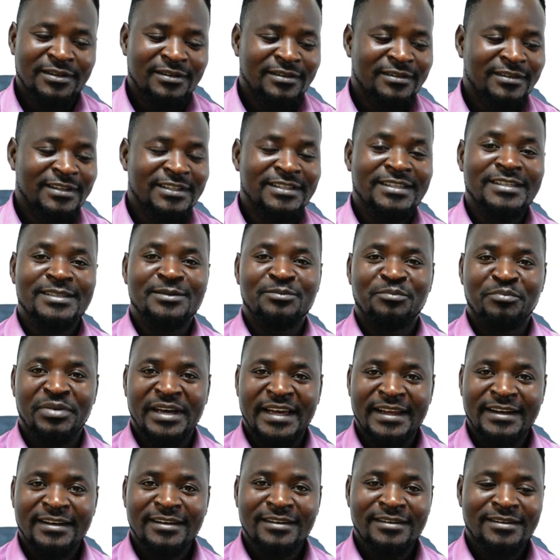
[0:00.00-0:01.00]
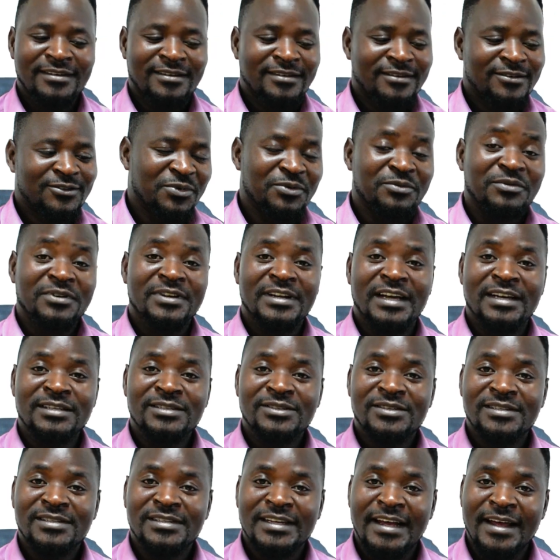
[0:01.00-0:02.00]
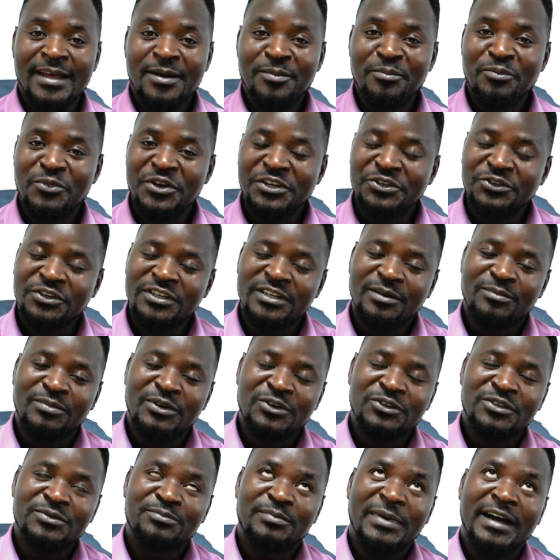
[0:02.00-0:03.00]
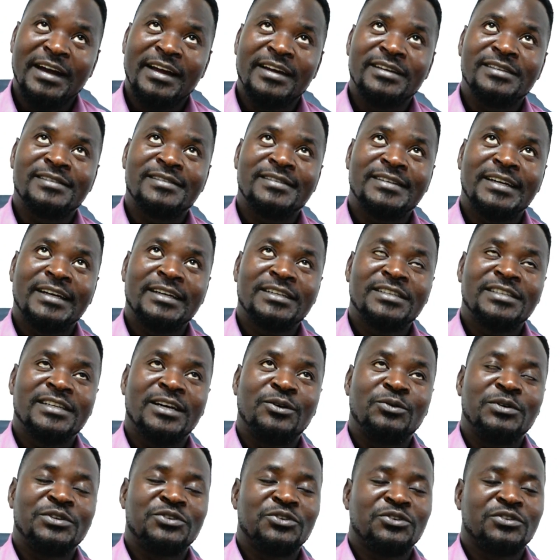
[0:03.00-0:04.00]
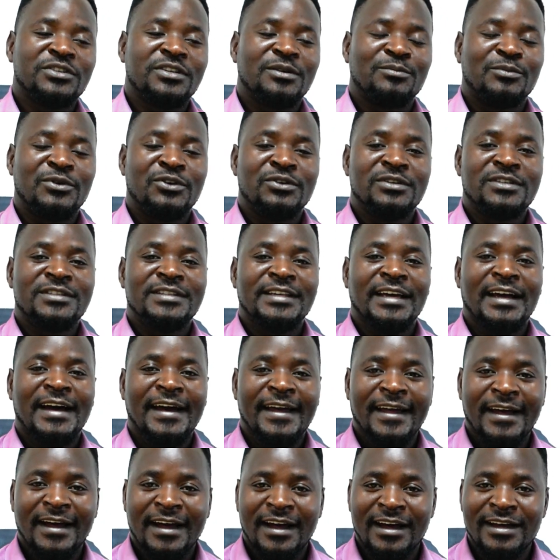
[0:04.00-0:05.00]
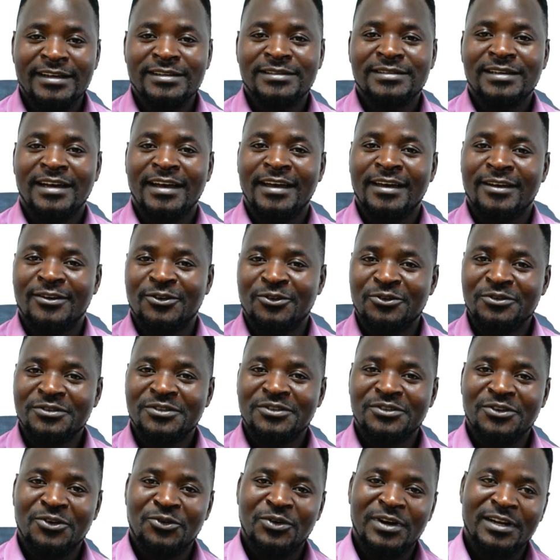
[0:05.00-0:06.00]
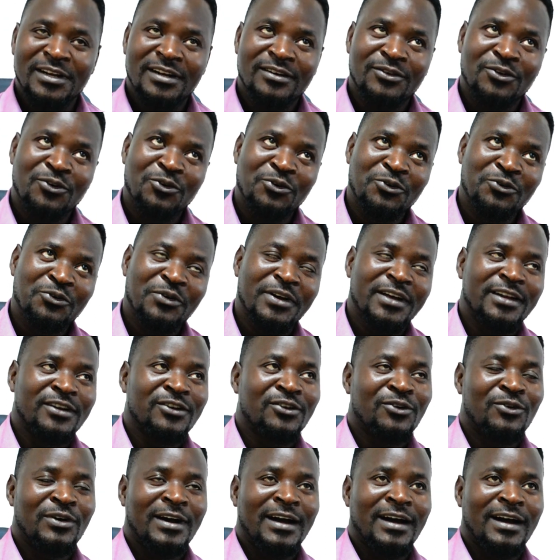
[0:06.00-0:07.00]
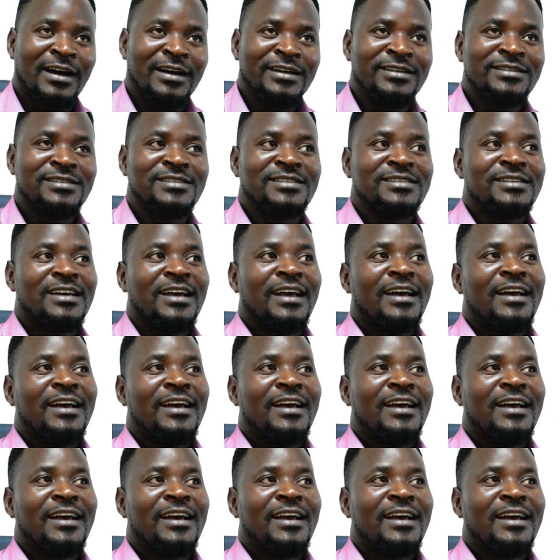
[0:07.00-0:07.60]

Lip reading: This is Ben. Last time we talked about market structure. We talked about the higher highs, higher lows, lower low and lower highs.